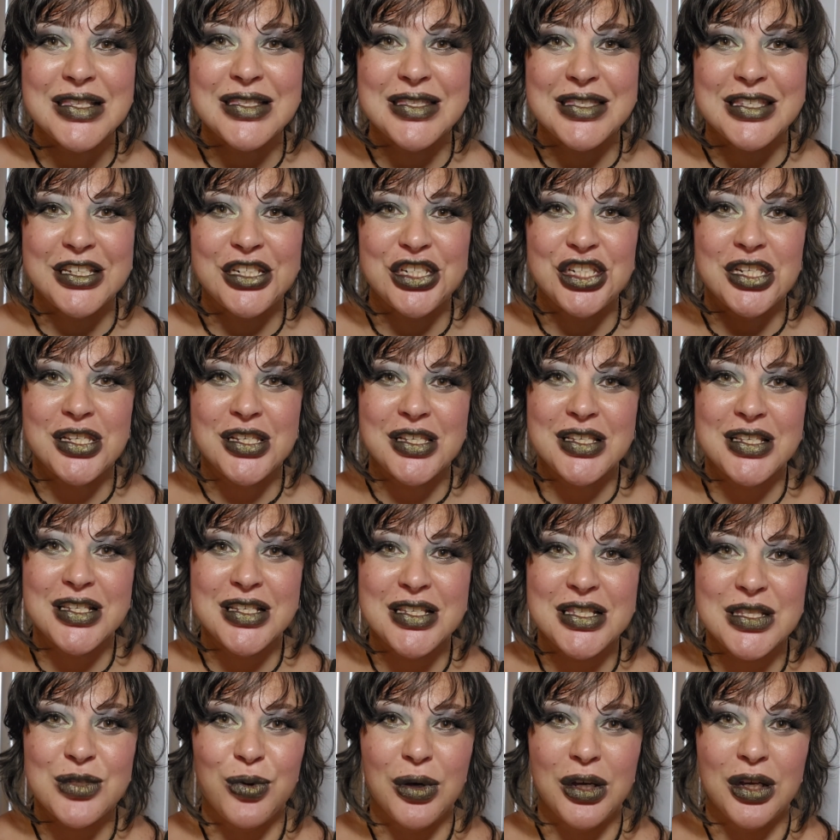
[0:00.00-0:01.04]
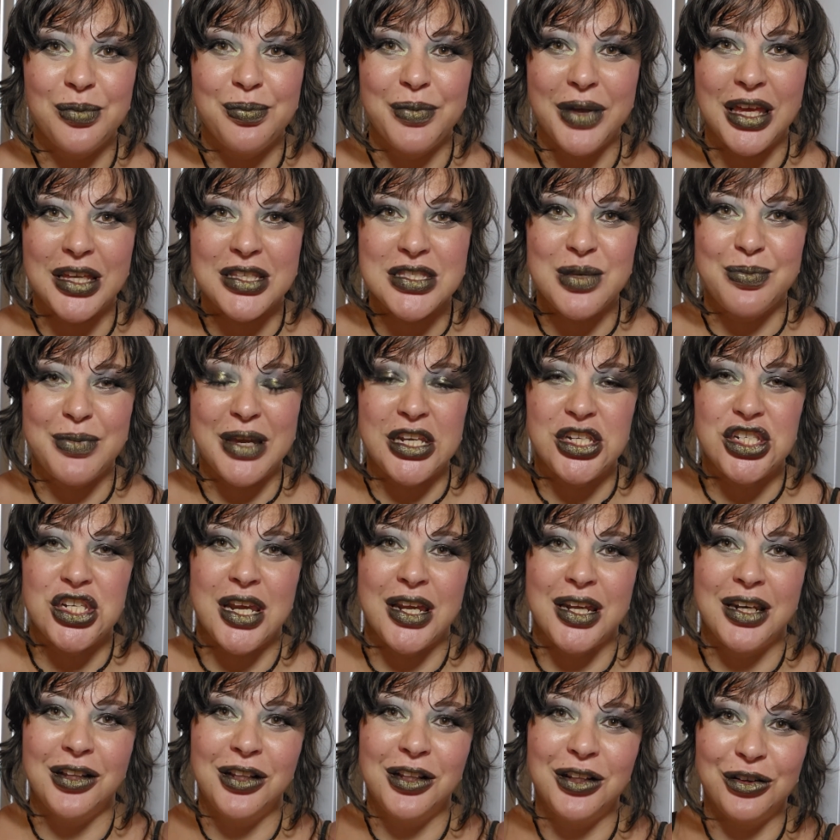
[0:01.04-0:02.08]
Stitches, welcome back to my
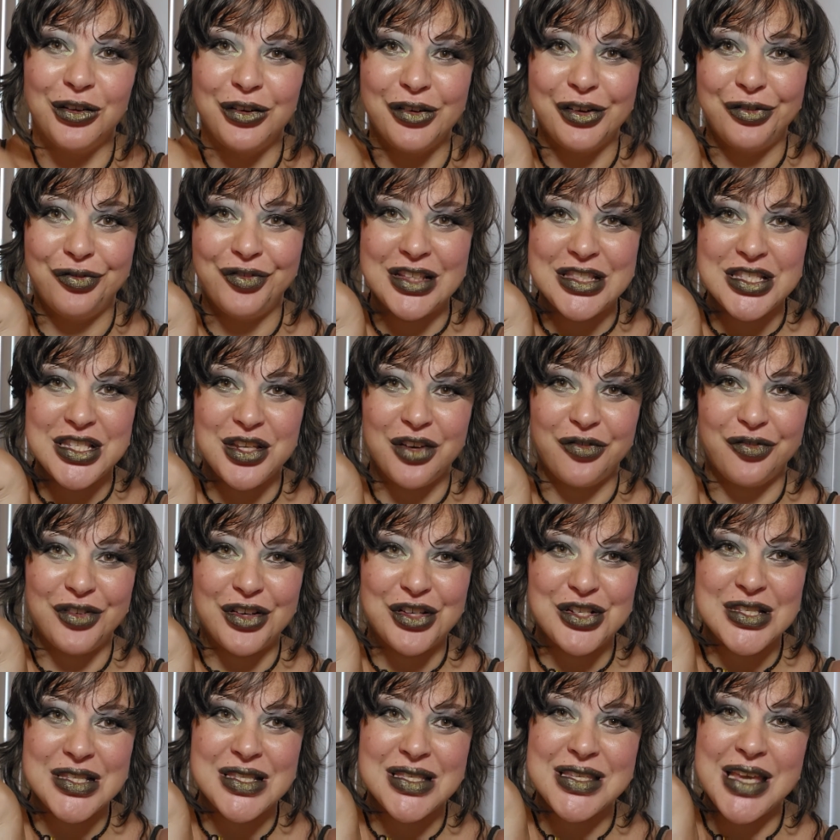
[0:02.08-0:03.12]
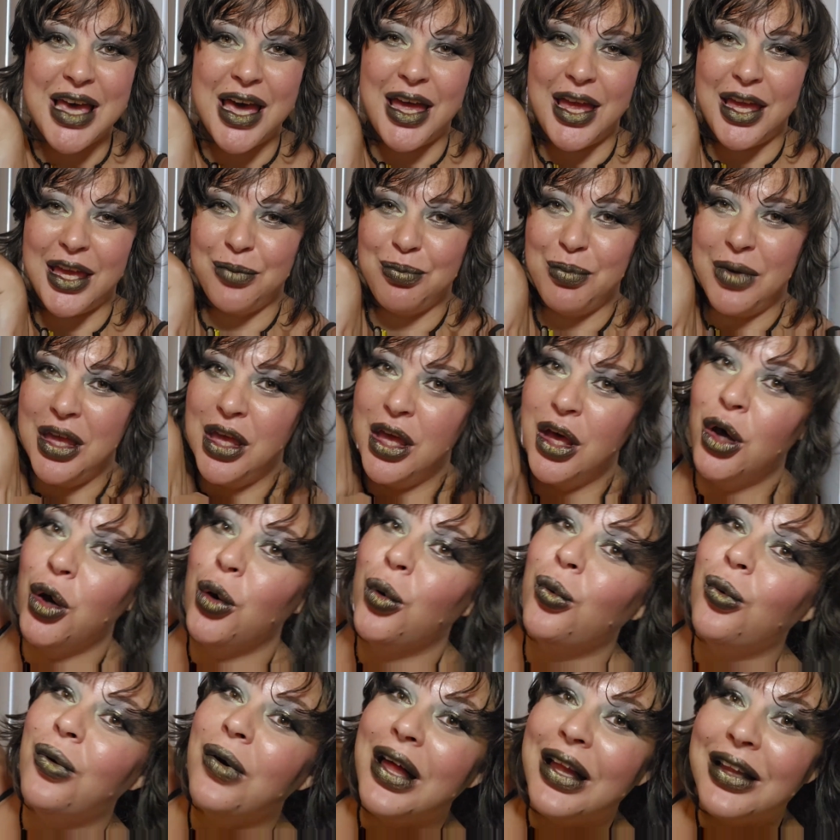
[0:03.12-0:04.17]
channel, or if it's your first time,
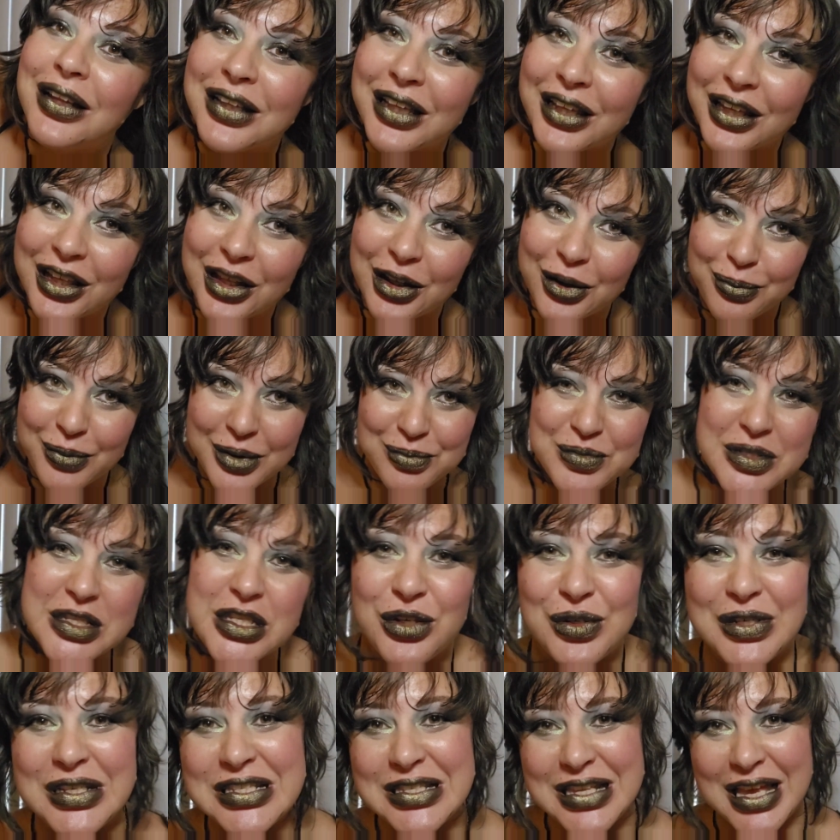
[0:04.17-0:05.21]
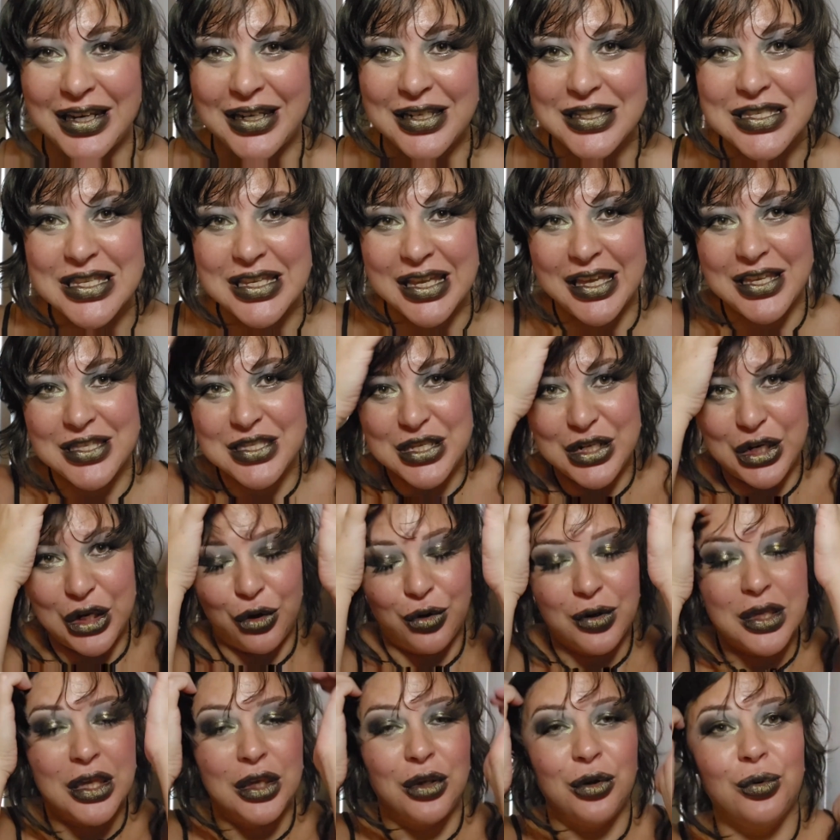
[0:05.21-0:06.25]
welcome. I'm so excited to get to know
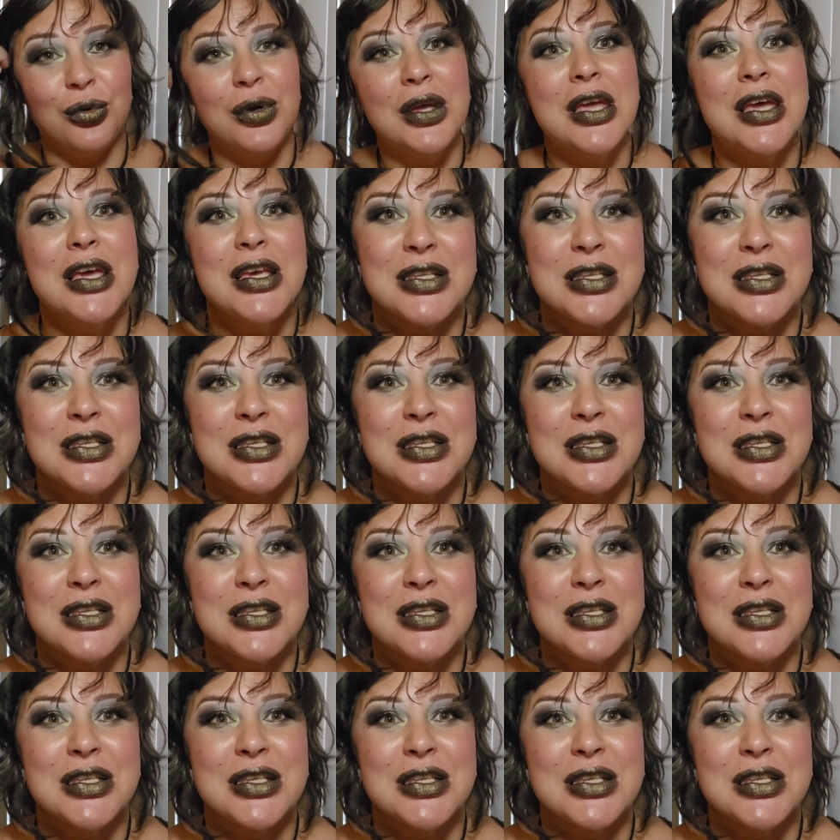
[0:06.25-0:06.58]
you.